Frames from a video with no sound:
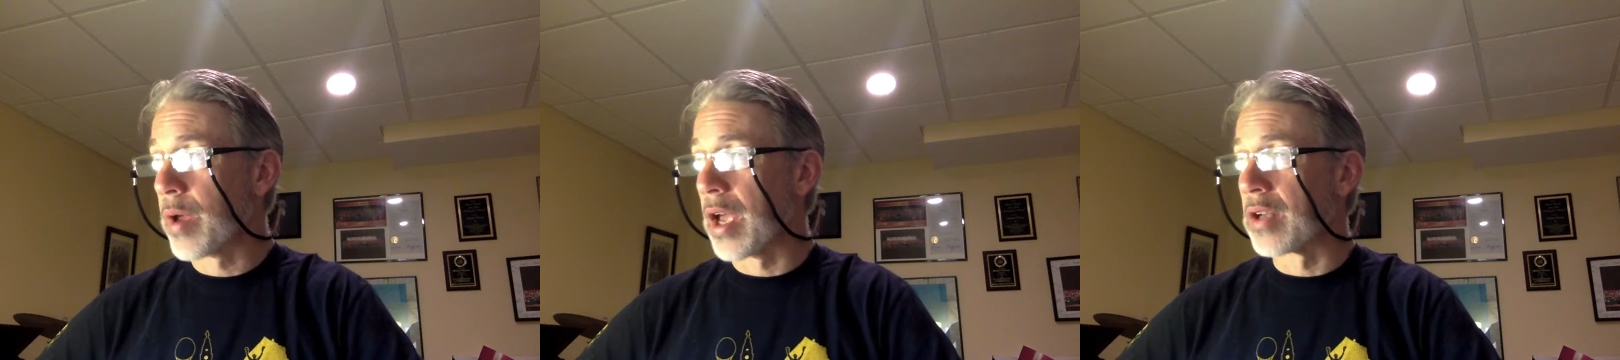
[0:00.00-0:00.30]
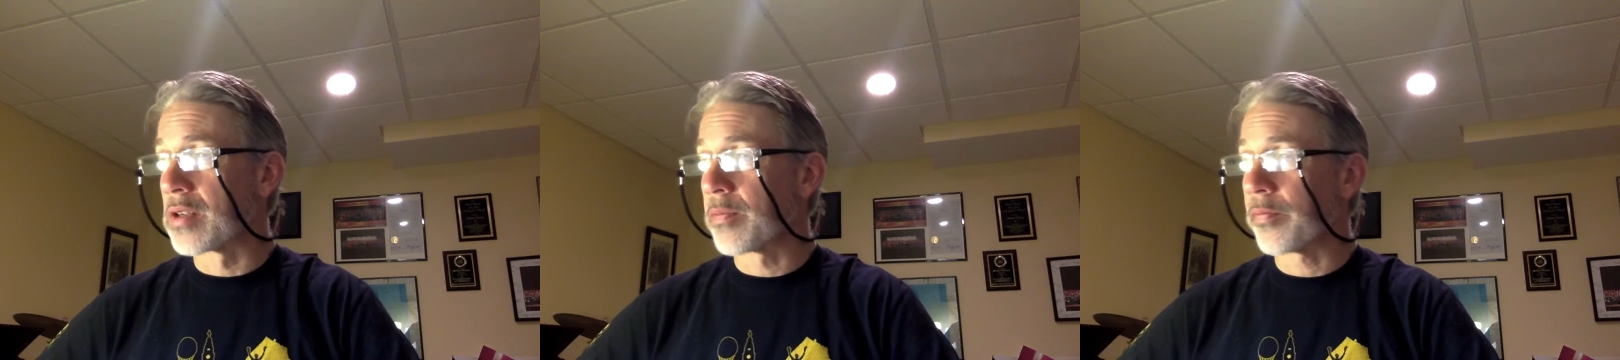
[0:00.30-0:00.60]

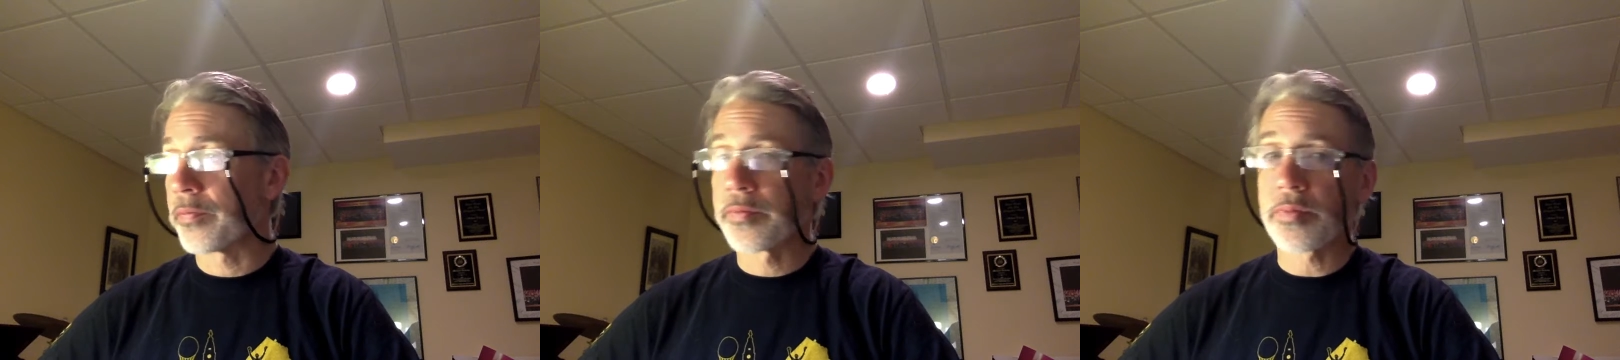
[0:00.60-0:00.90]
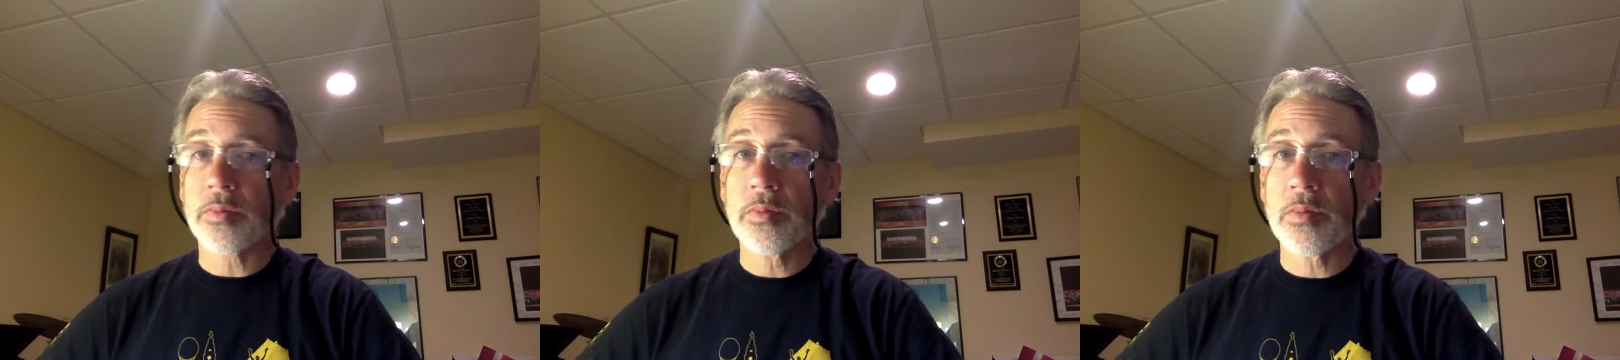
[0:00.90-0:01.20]
page.
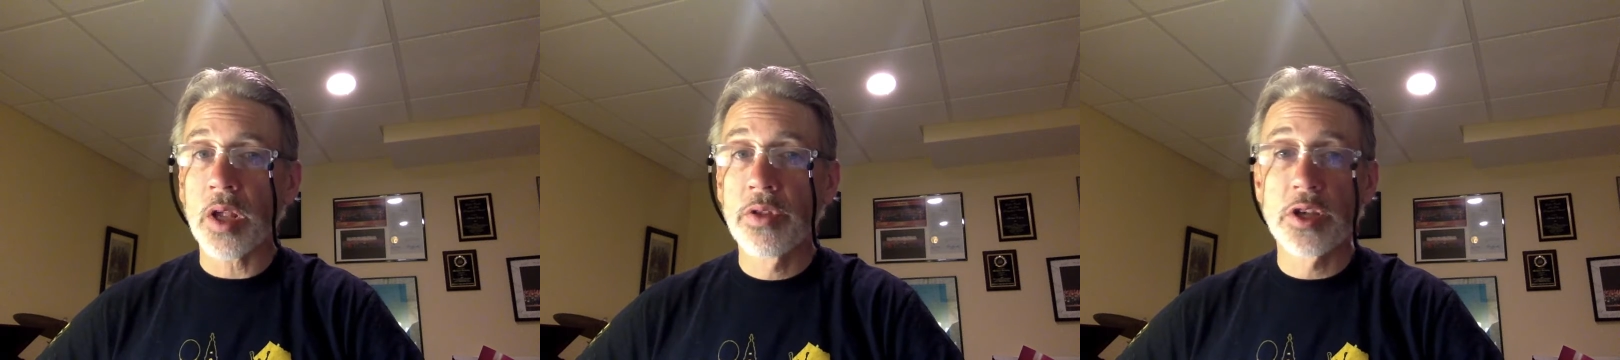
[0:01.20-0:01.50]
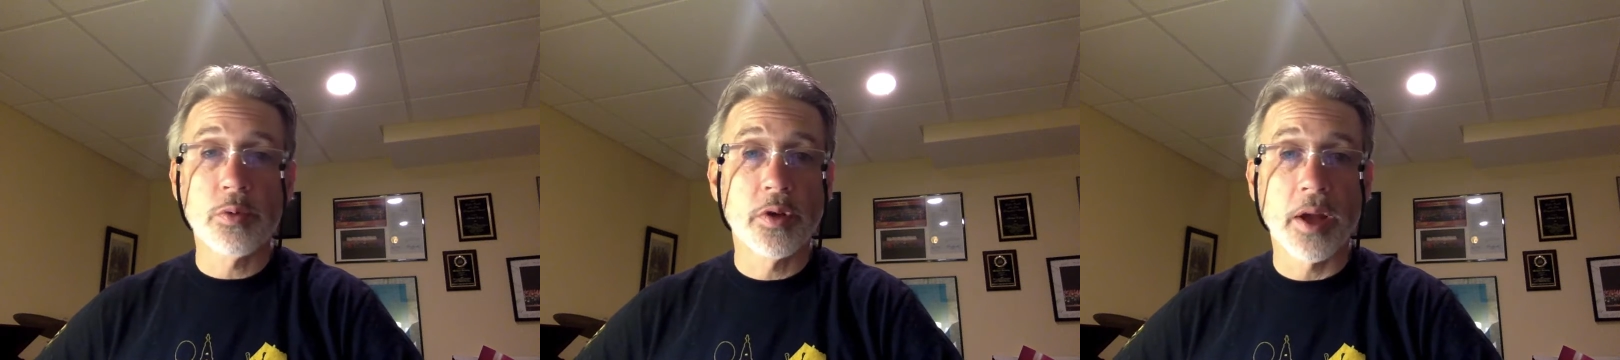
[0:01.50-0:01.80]

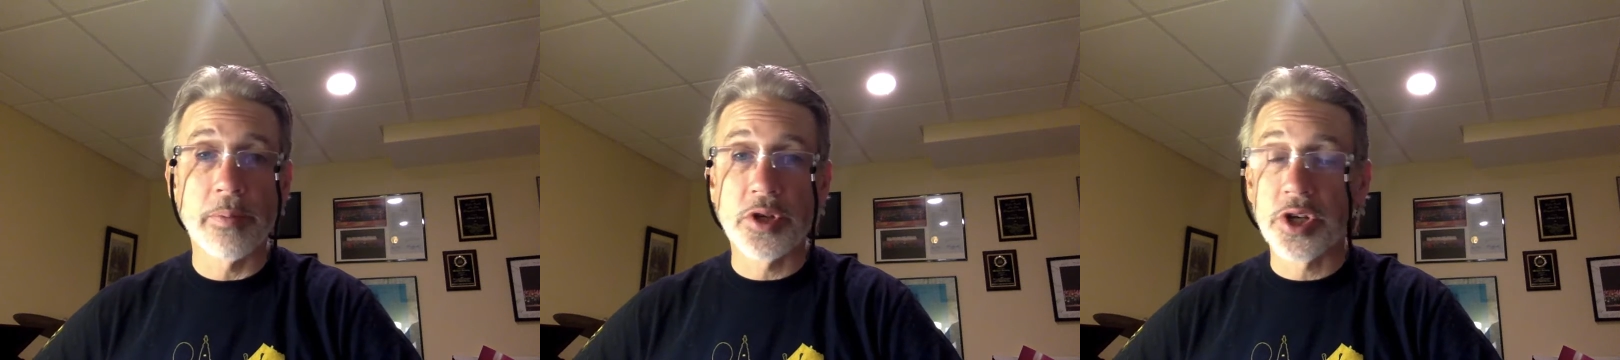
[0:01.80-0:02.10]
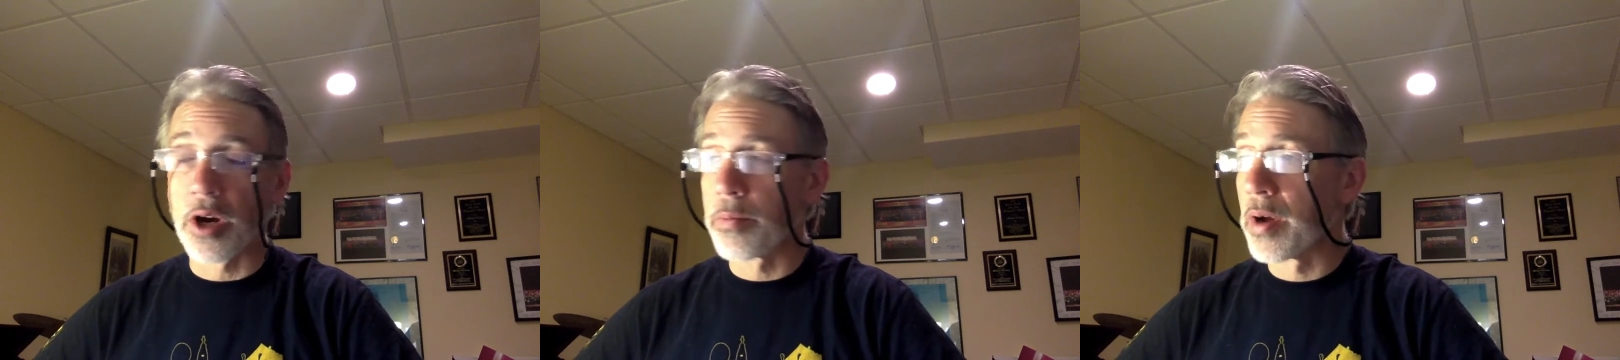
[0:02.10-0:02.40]
These will not be
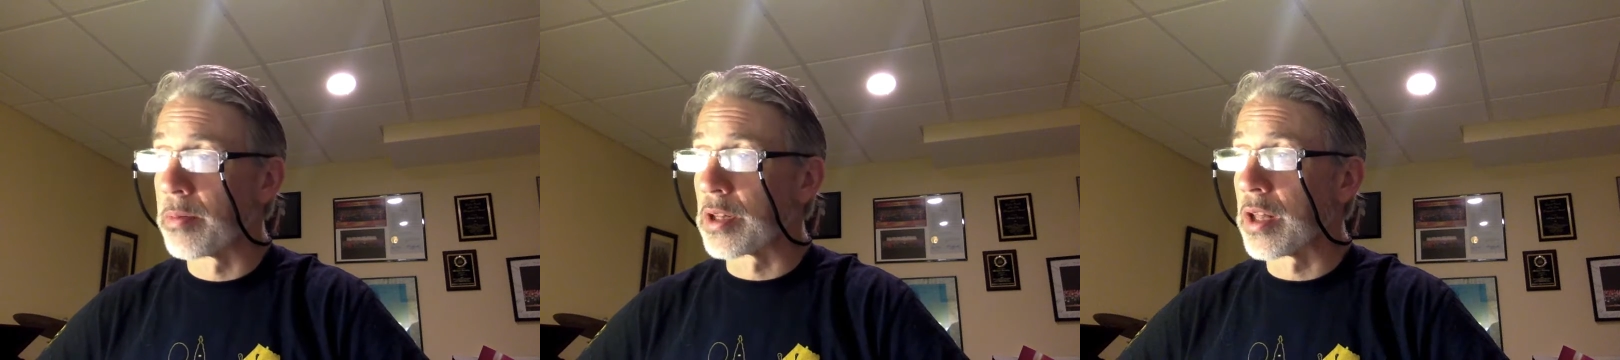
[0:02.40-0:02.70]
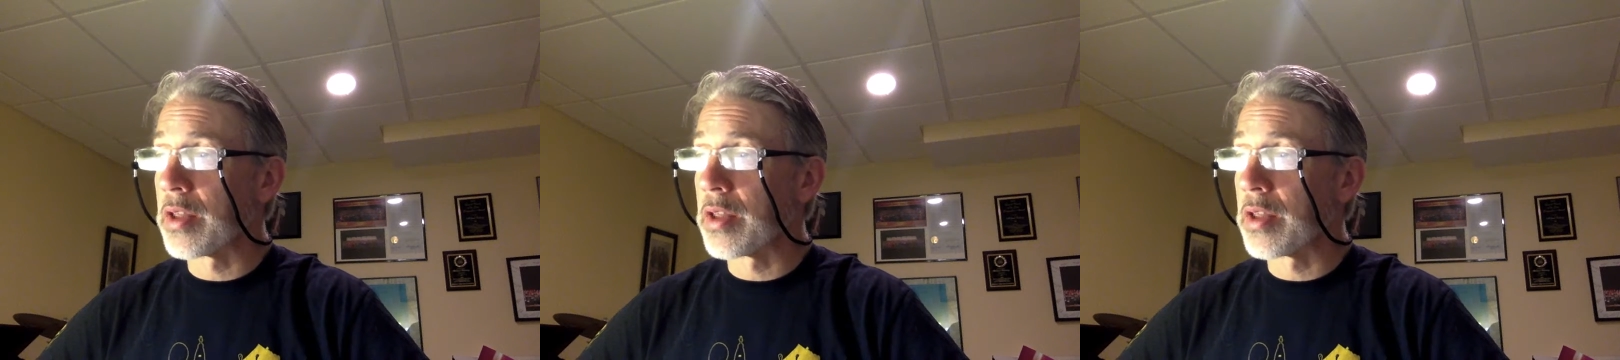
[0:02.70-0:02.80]
shared publicly.